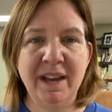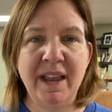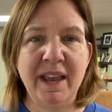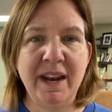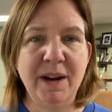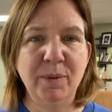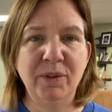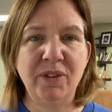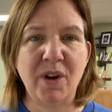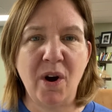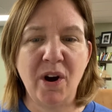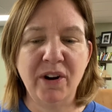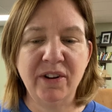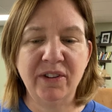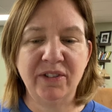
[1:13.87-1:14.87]
And it was the
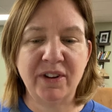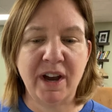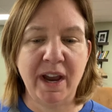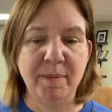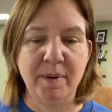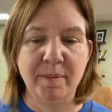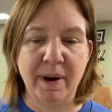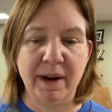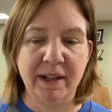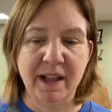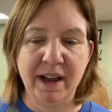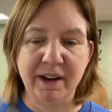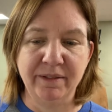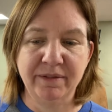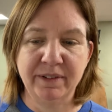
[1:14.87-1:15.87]
hardest time in my
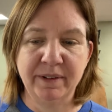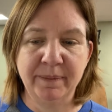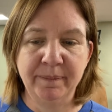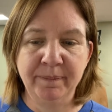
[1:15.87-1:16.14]
life.